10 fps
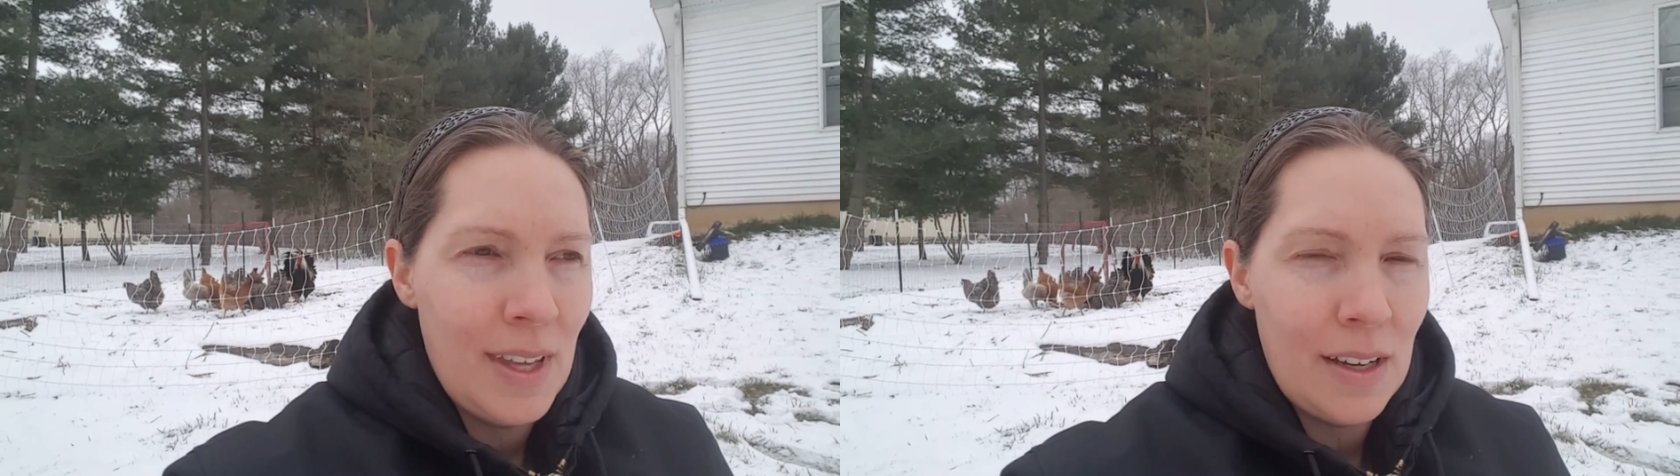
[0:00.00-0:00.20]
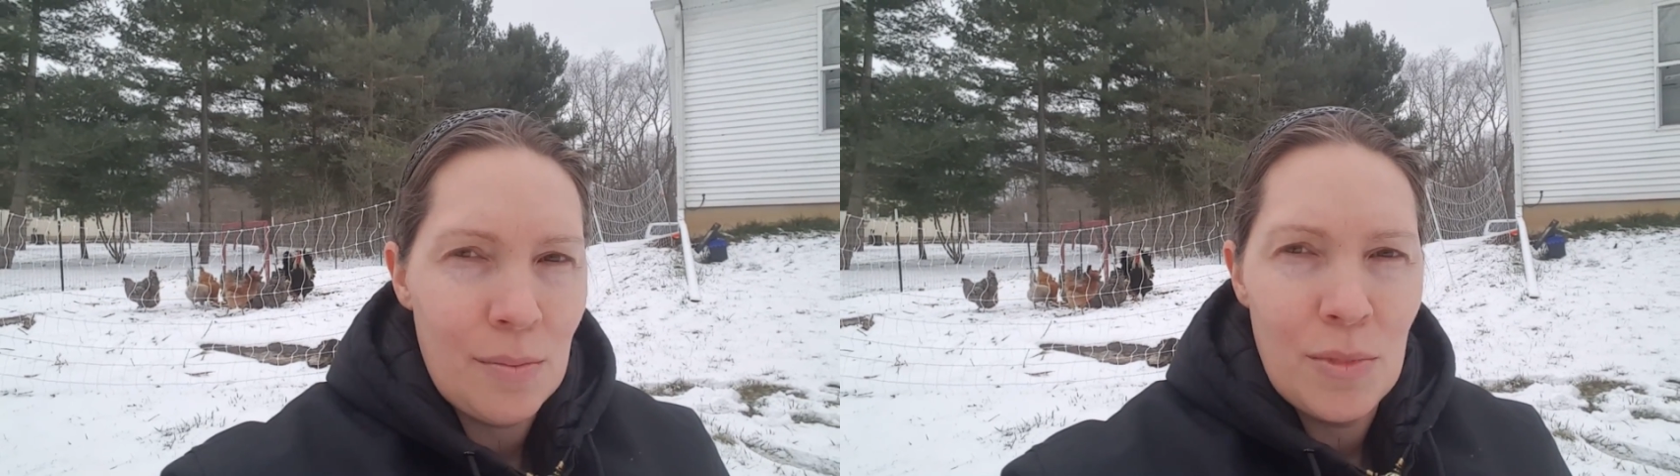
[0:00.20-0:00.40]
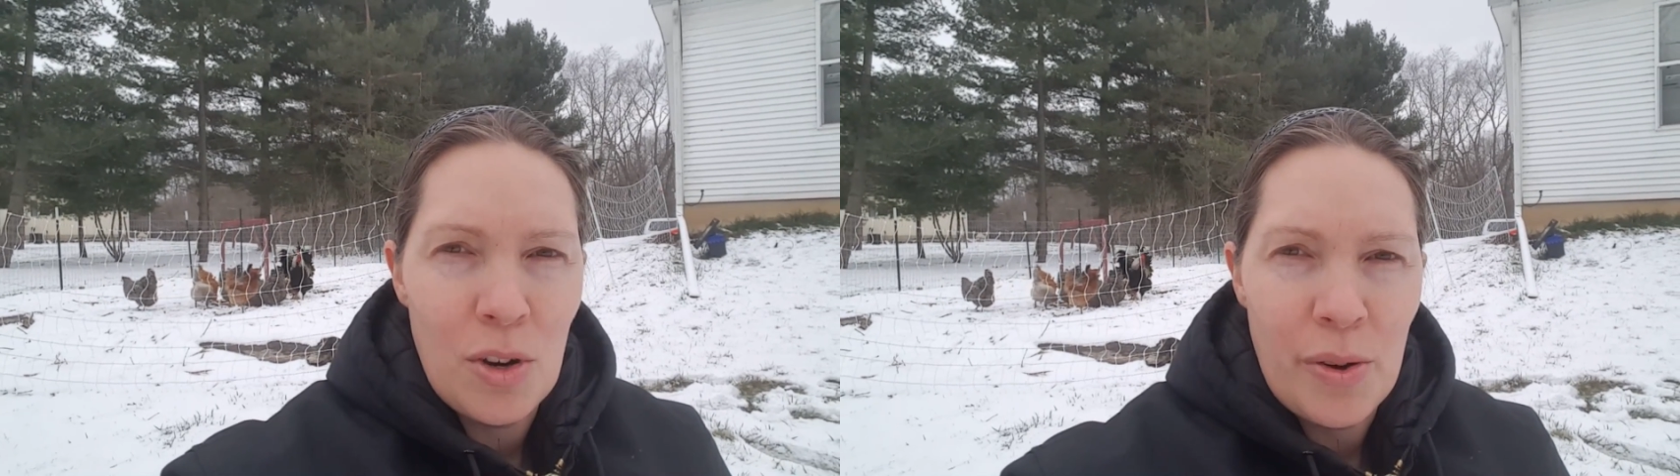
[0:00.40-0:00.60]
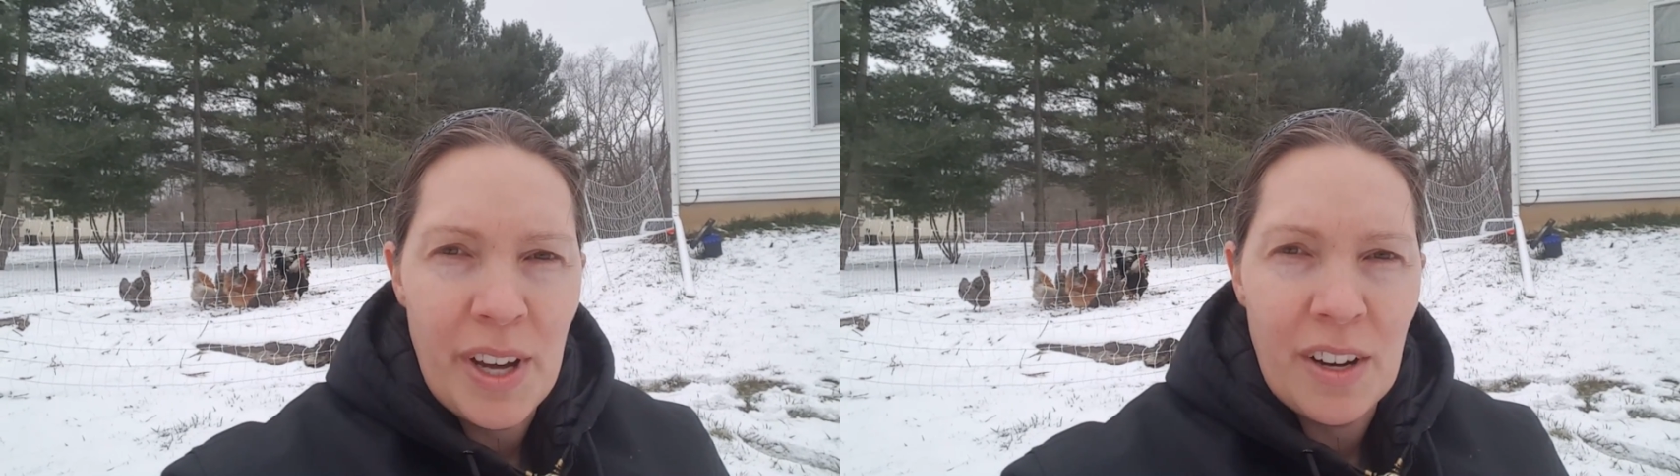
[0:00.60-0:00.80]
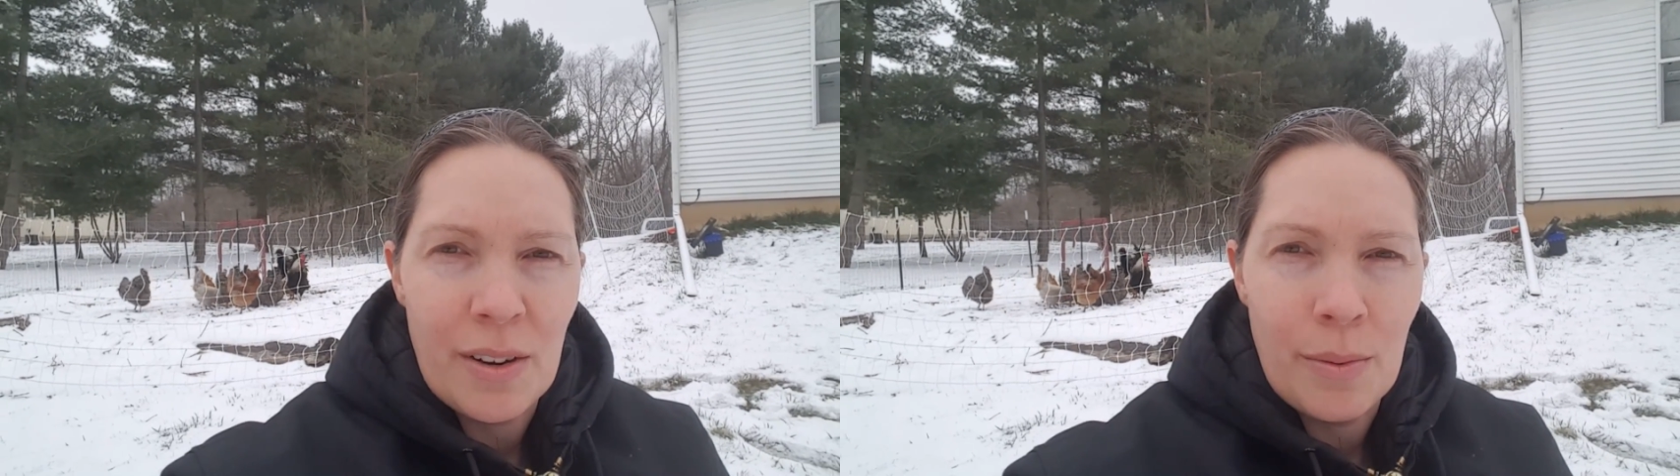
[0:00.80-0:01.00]
like
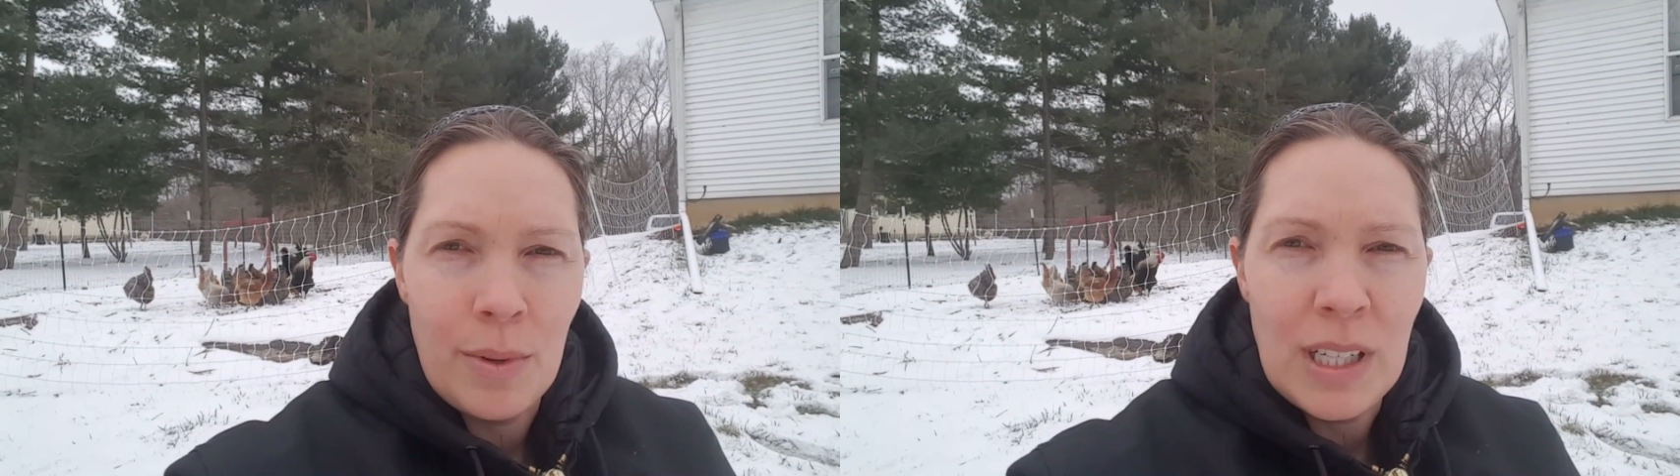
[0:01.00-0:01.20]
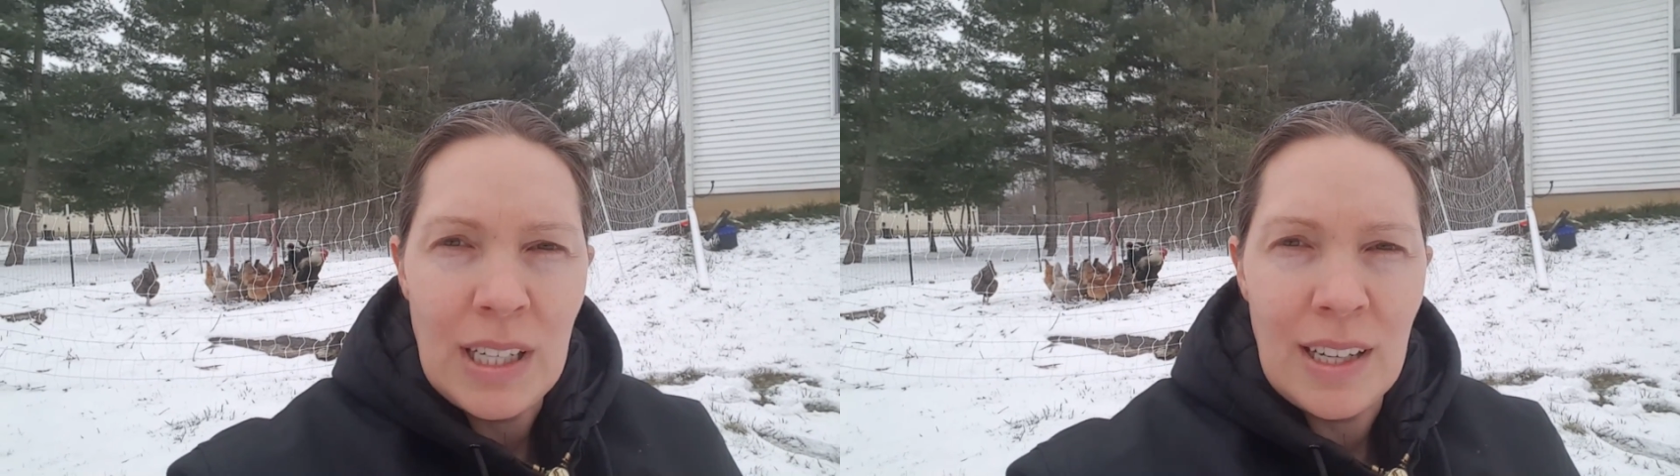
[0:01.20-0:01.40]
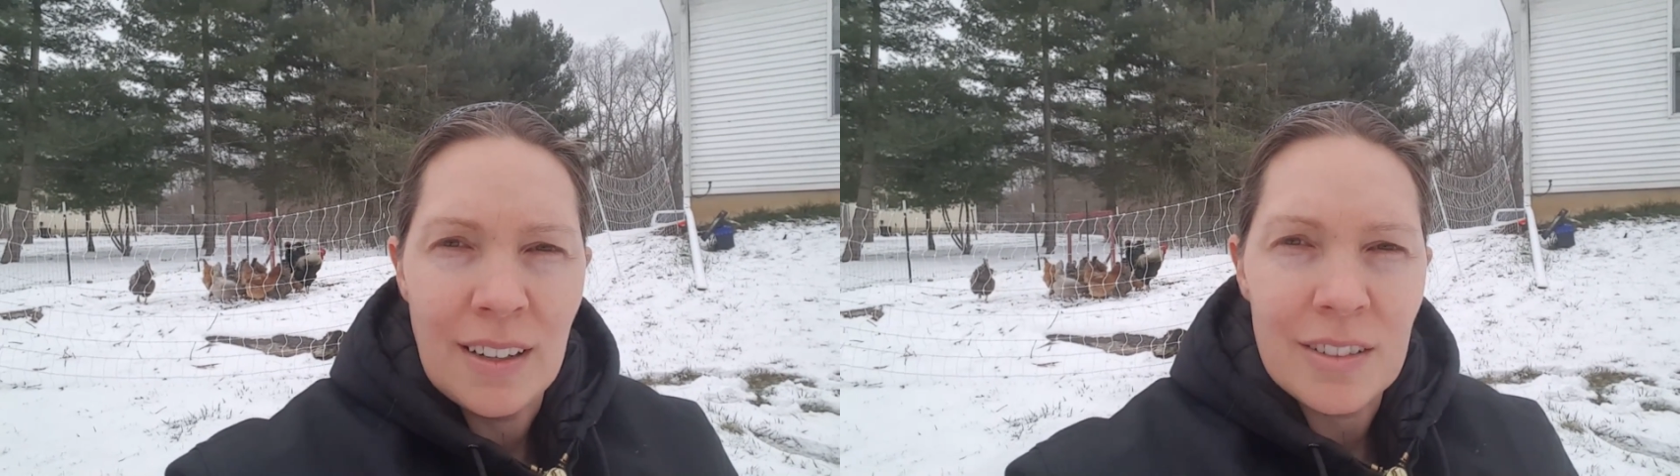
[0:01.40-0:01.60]
mowing or weeding